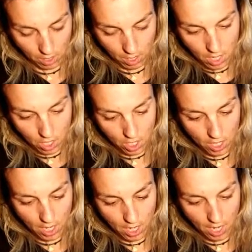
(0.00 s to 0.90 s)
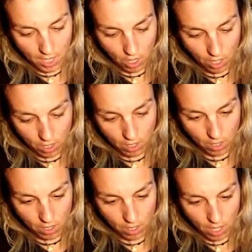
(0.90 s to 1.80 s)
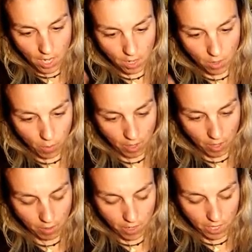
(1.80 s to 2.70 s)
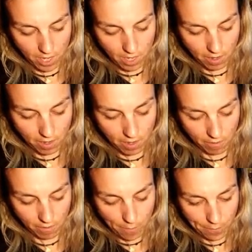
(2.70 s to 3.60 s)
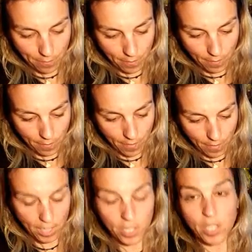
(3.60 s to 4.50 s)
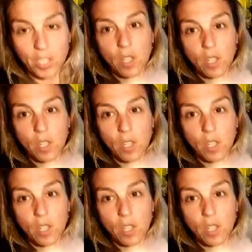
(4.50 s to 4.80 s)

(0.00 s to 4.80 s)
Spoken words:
She's gone internal in her wind fairy love, and she's going